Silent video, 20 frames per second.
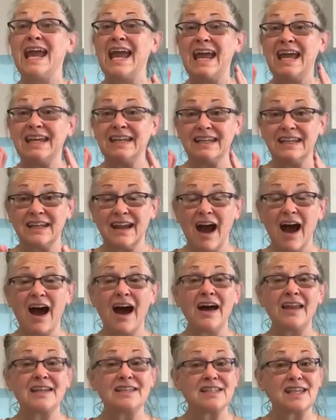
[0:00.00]
and
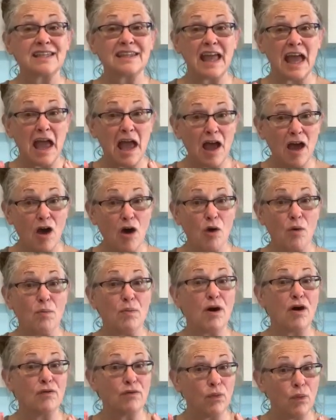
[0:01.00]
God is at the
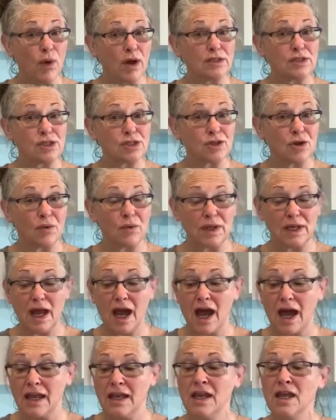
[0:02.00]
helm of what's going
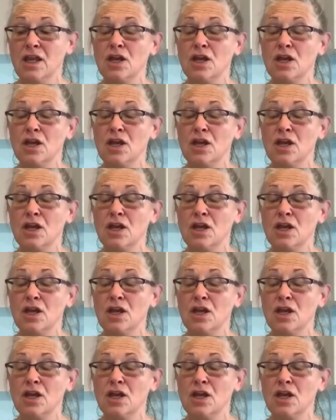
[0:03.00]
on.